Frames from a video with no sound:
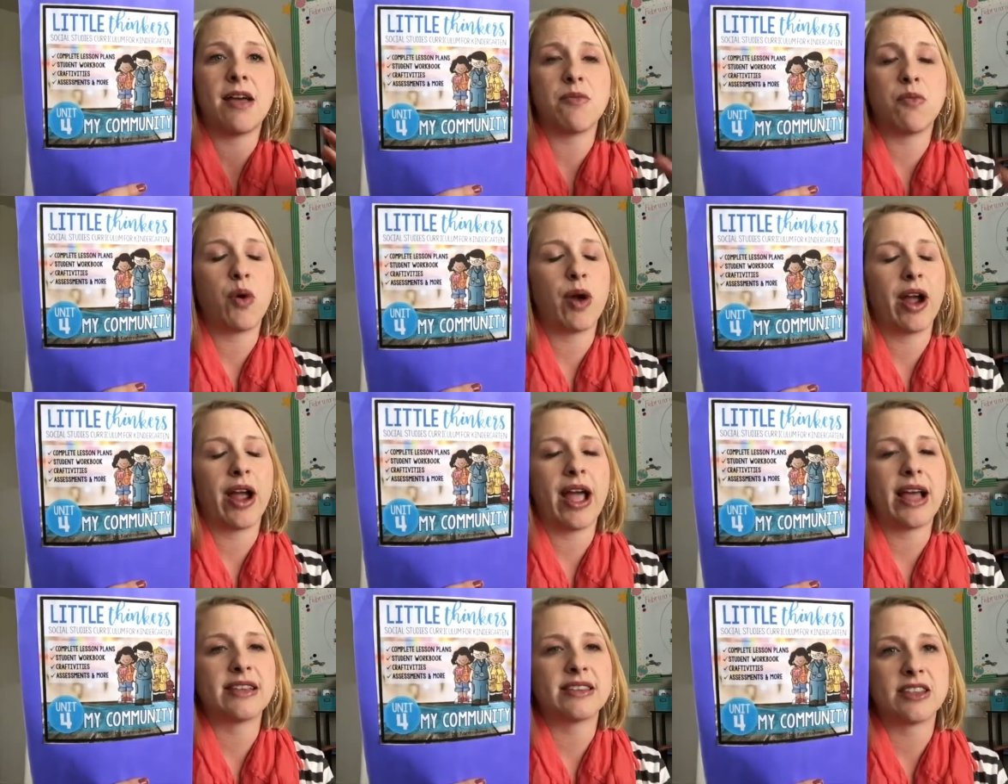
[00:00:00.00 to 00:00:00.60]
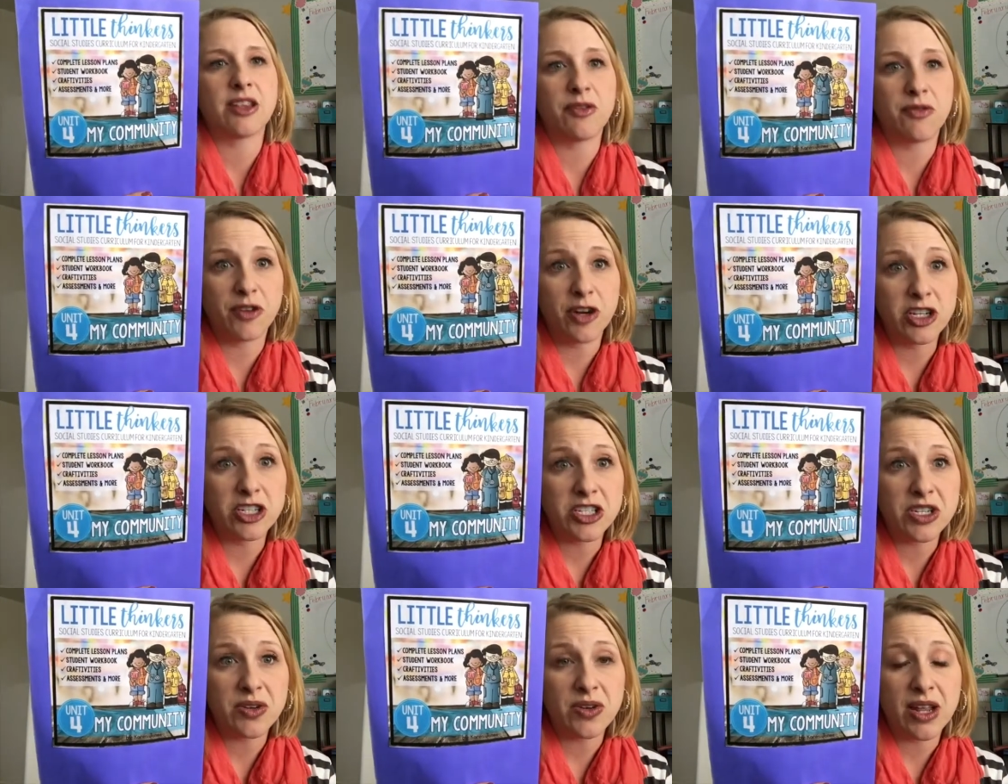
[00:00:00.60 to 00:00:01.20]
whereas the
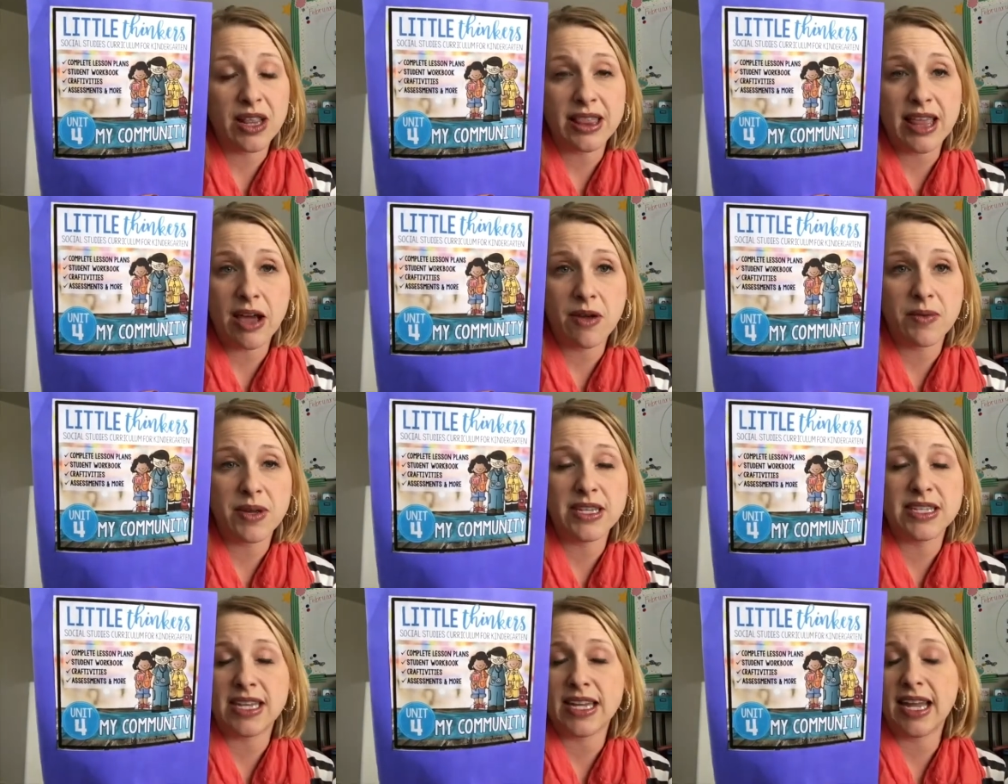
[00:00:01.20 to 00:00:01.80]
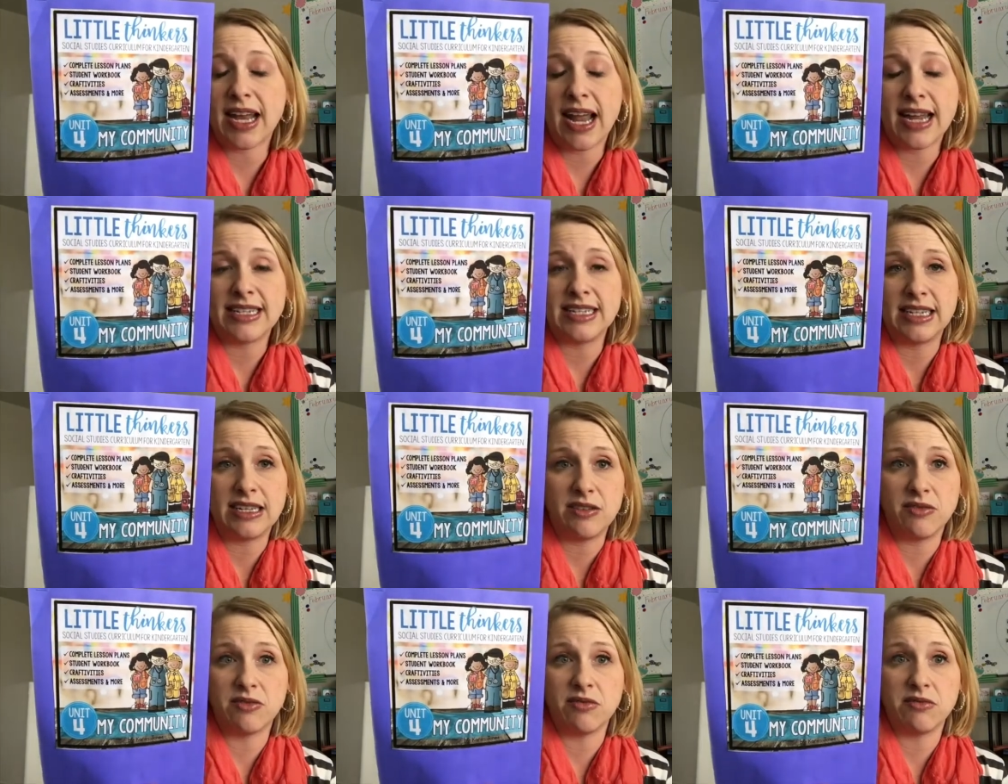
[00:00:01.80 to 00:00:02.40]
first unit that we did, I
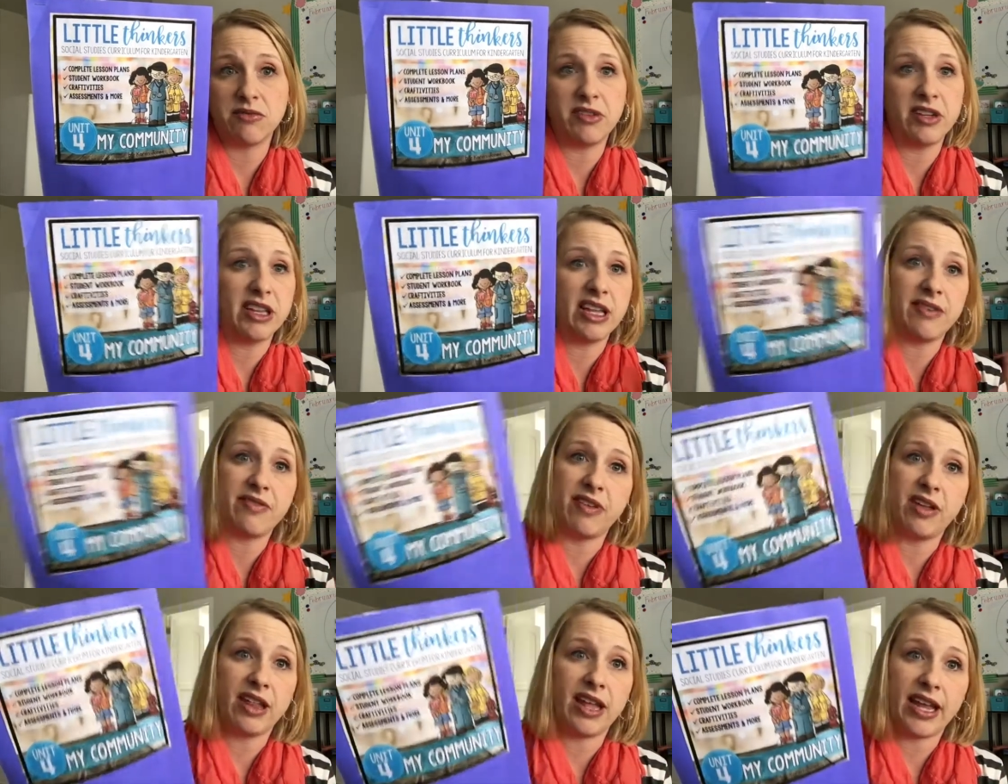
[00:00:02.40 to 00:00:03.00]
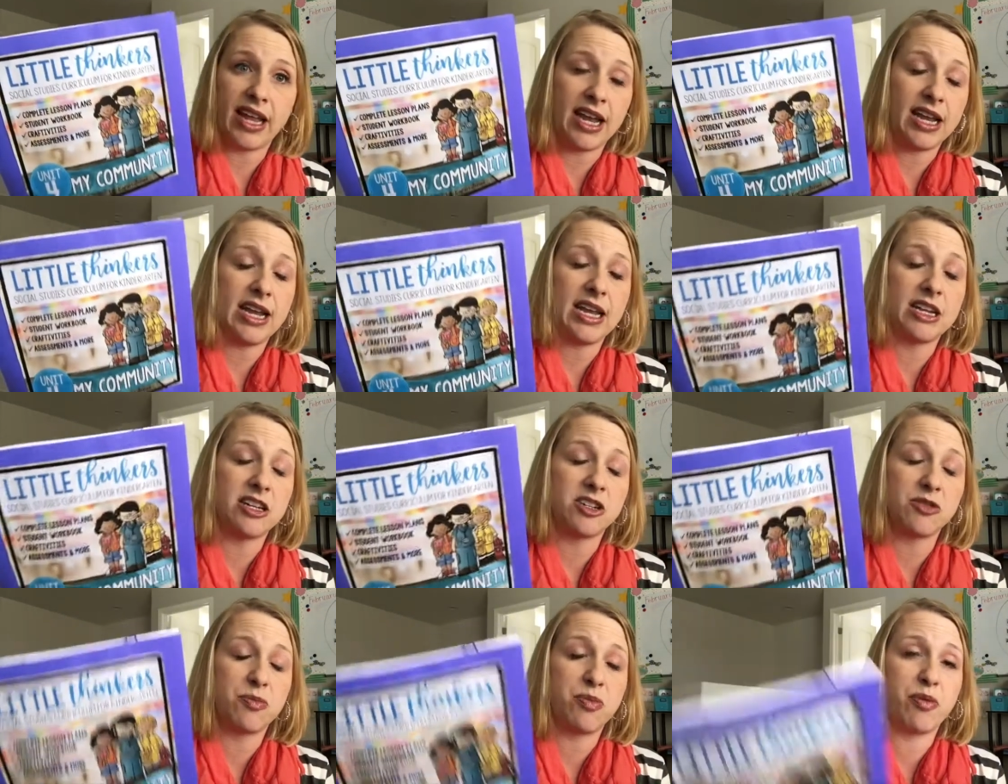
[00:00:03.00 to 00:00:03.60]
didn't really feel like I
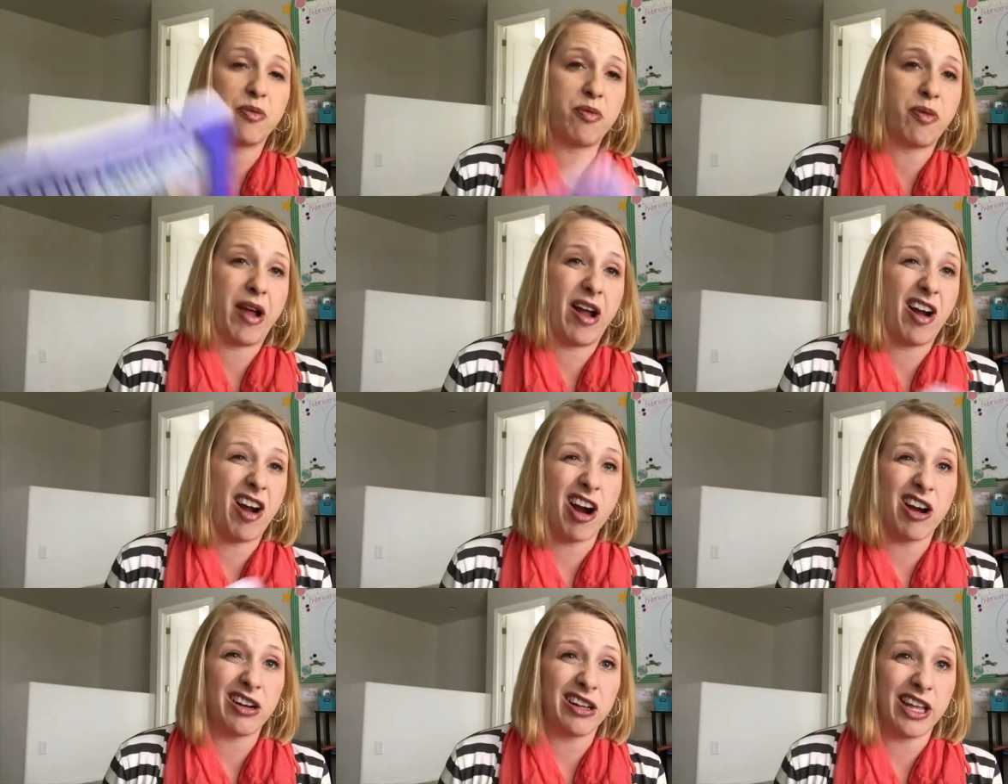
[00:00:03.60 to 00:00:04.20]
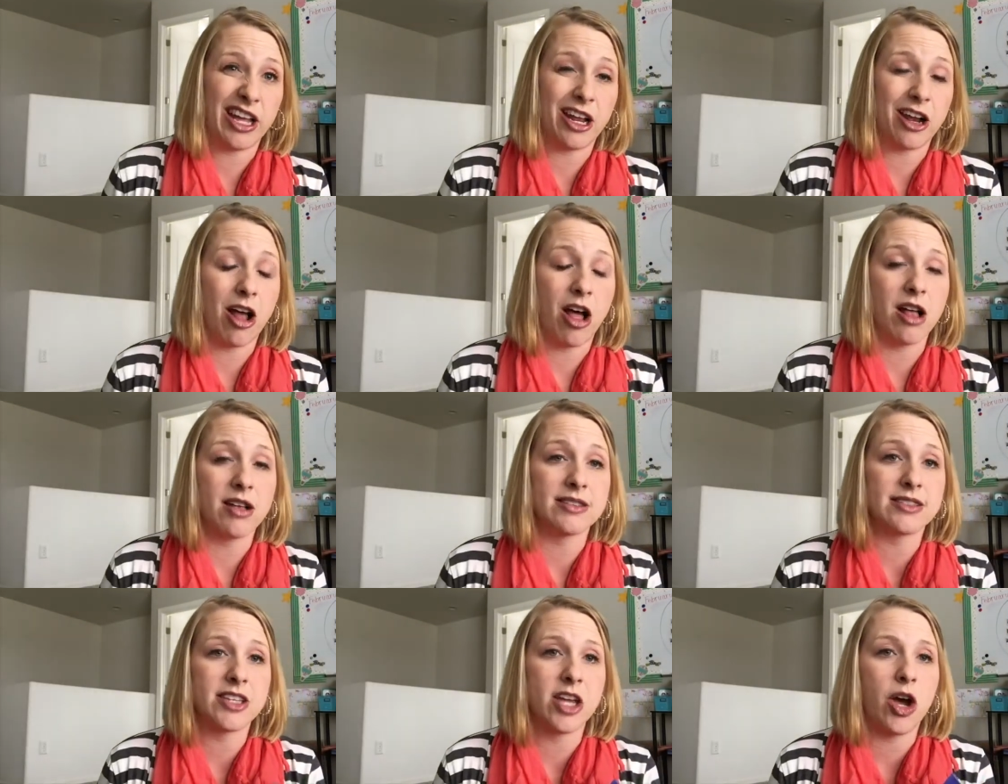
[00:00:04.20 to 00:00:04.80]
needed to prepare hardly at
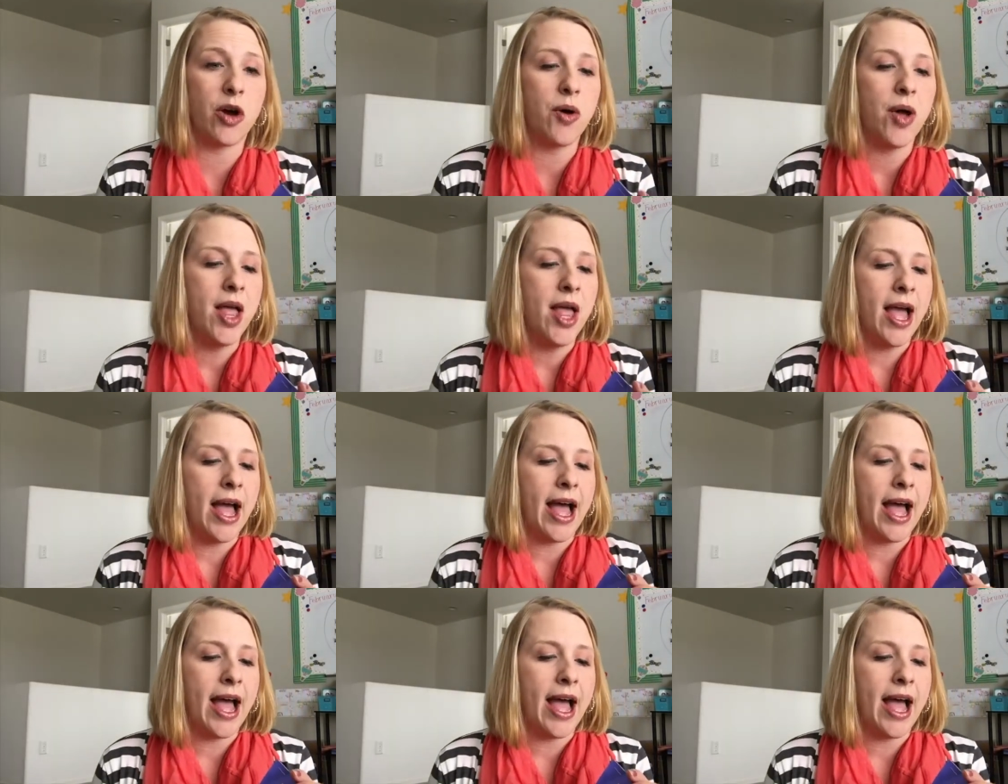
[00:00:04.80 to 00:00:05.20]
all. So,